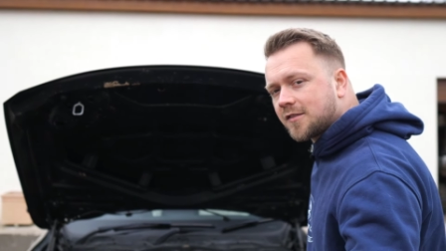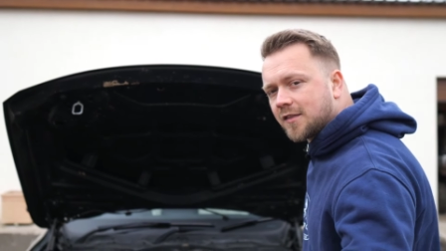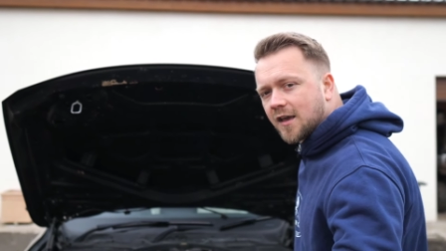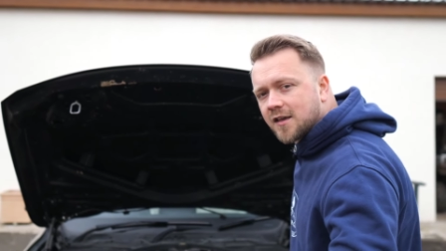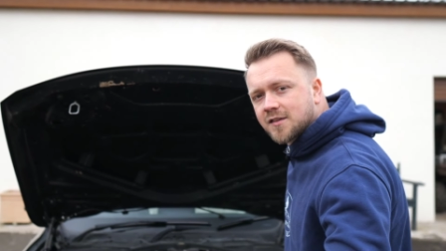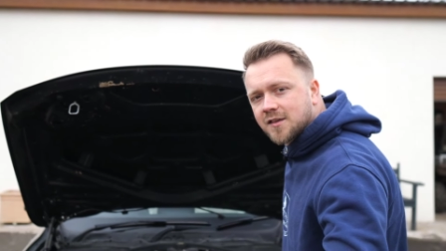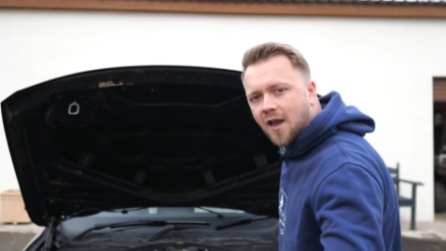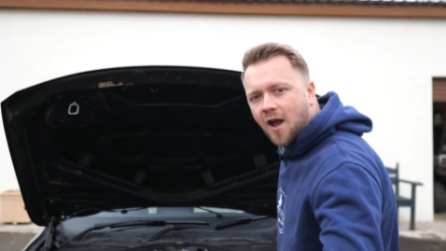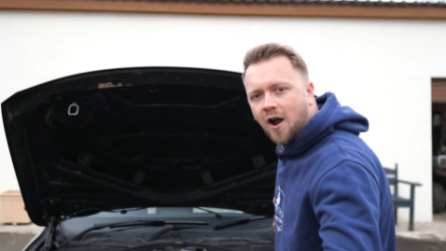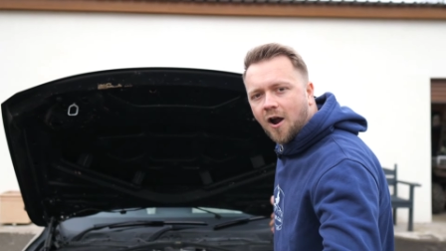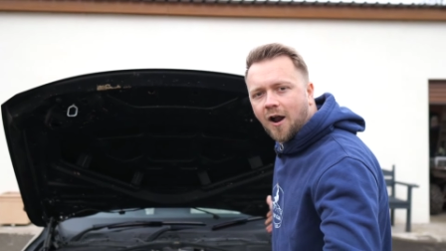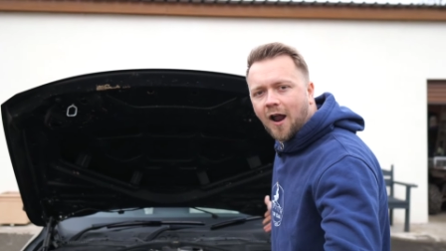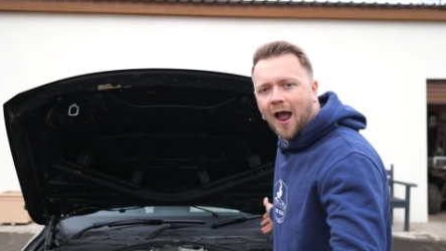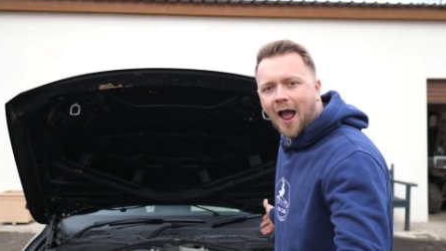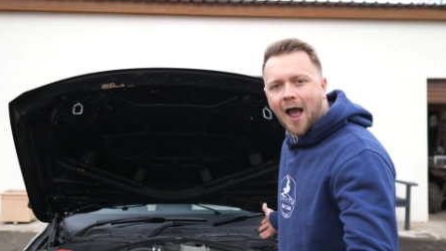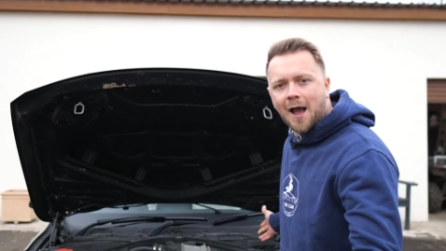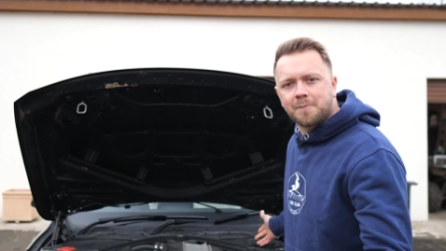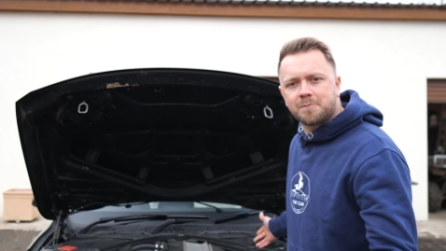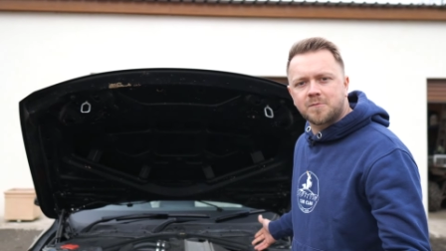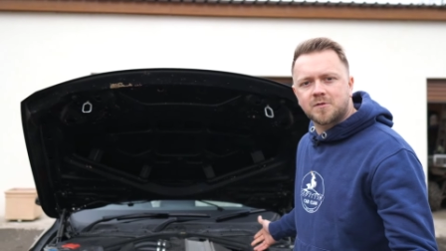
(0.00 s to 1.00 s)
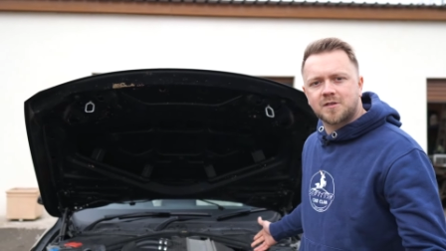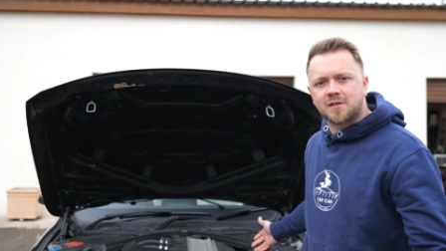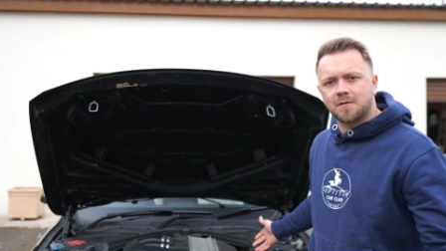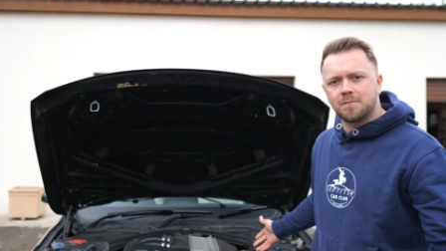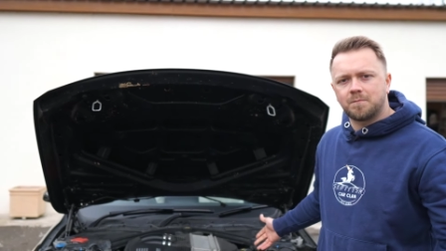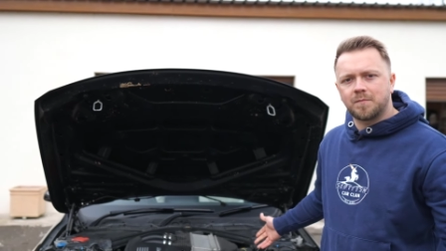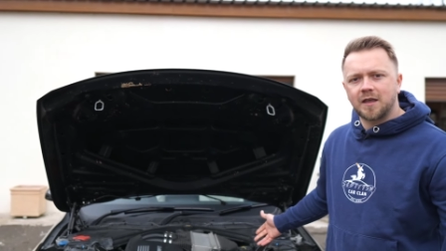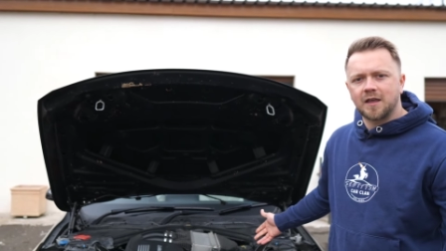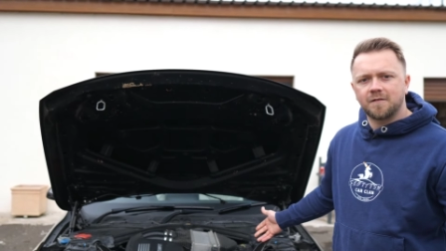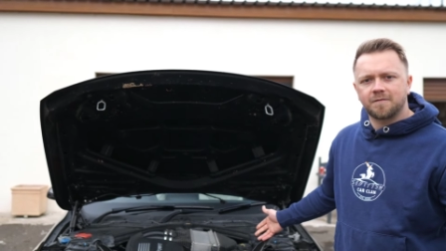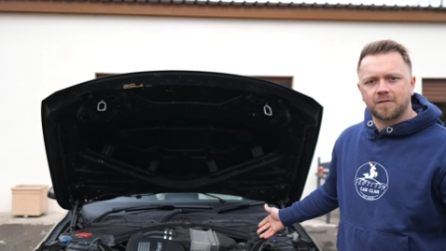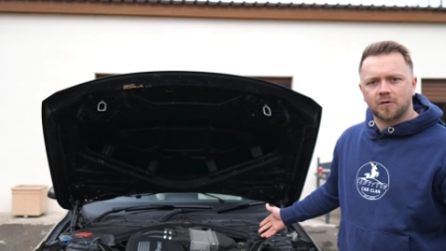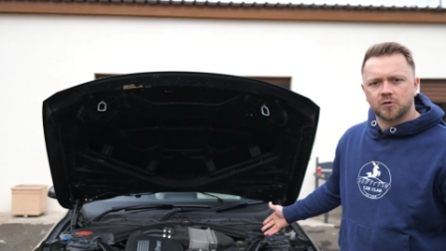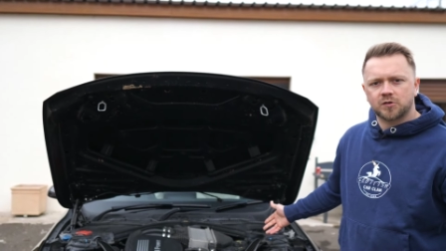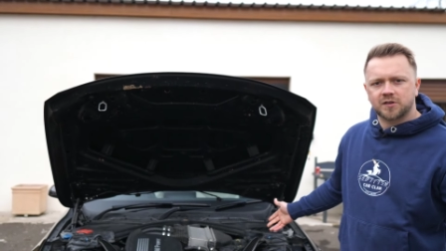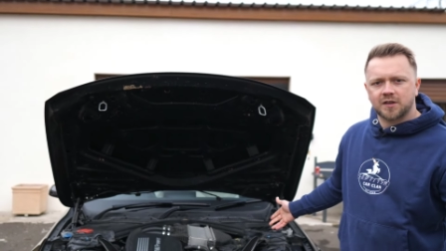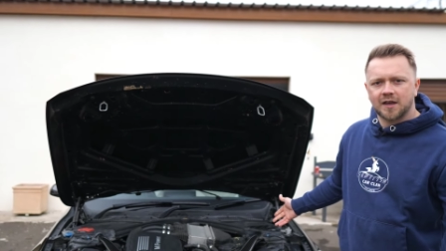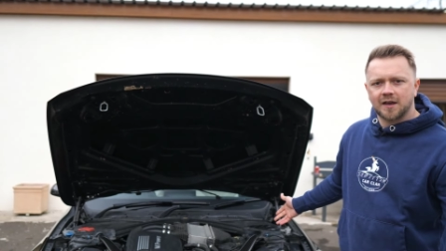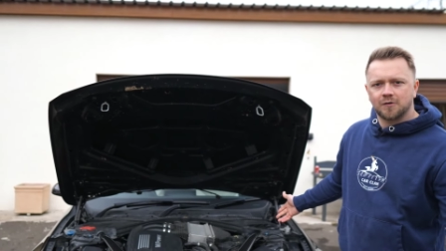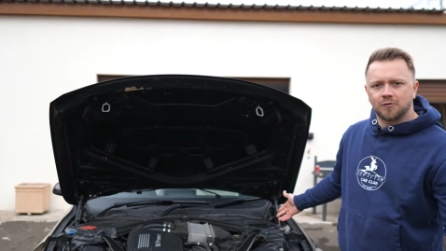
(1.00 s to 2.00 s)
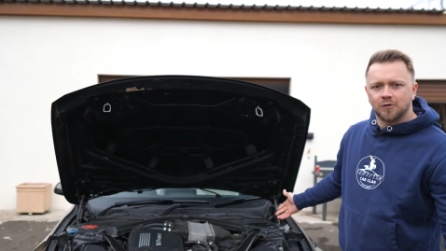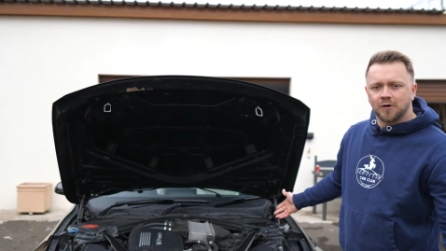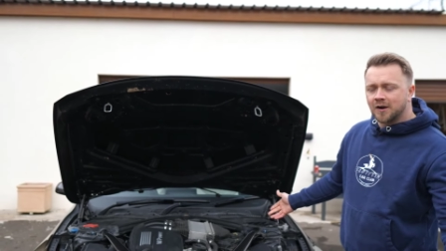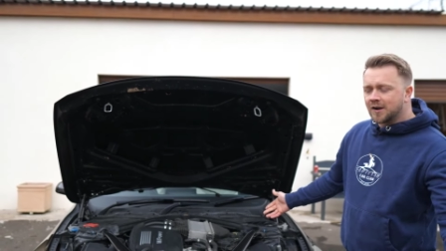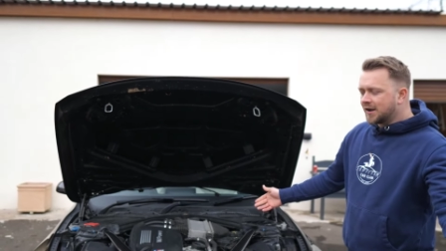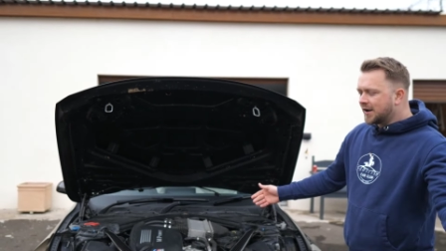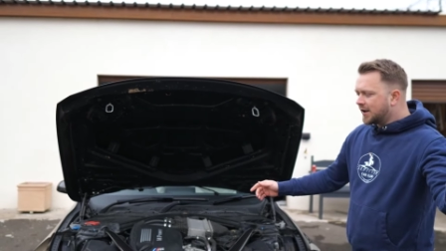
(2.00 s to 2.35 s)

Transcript: This car happens to be for sale.